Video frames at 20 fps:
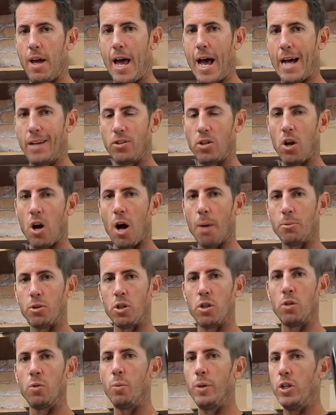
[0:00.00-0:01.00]
As an
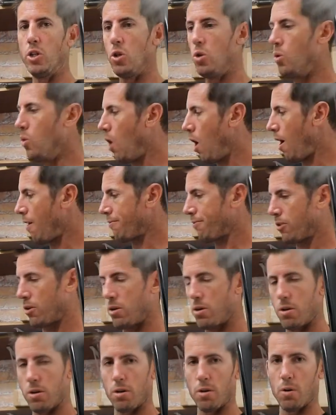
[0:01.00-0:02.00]
option, we do
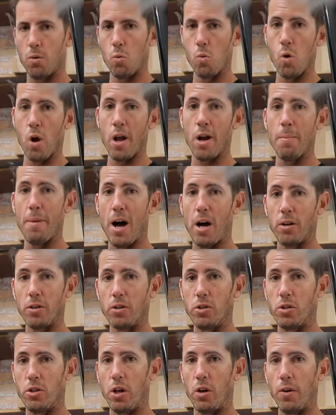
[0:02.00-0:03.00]
offer runabout
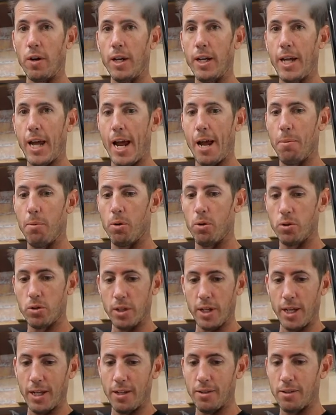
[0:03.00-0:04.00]
steering
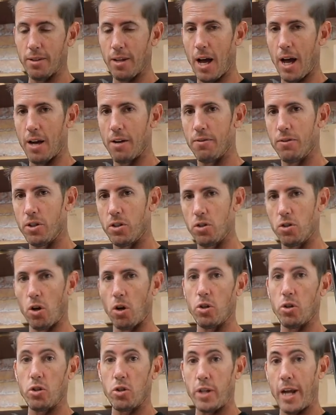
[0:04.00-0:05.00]
cables inside of. This is
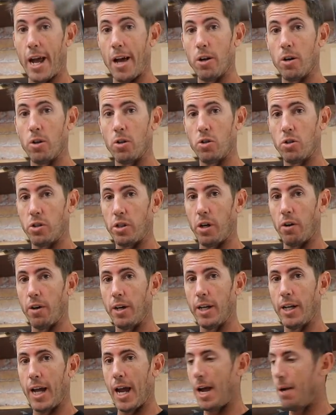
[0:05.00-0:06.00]
our standard
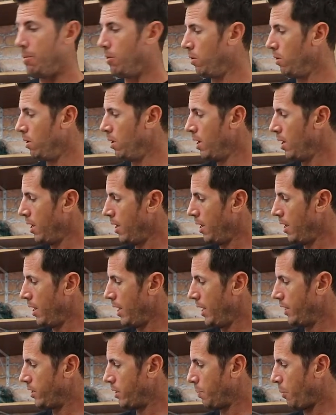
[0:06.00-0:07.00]
steering cable.
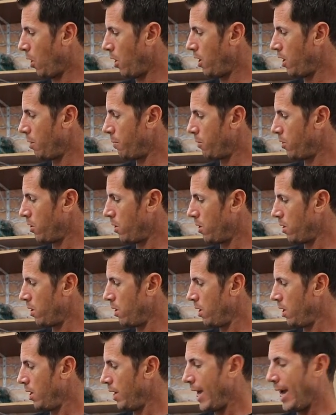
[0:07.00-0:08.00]
It's part
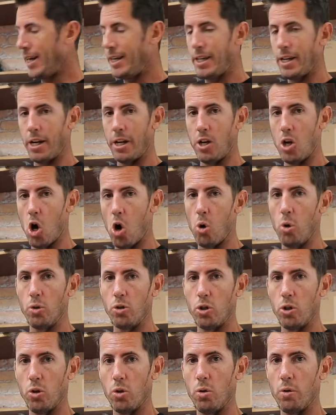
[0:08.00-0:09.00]
number ending in
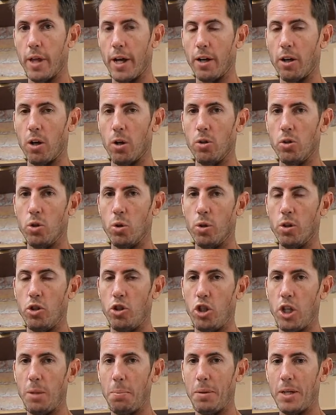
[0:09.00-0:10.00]
02 that goes to a
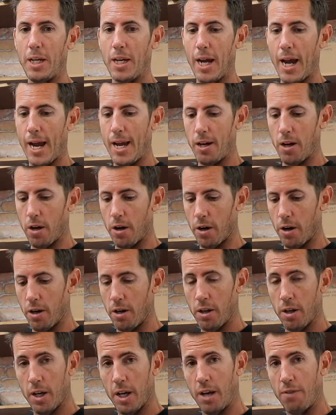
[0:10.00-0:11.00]
GP800.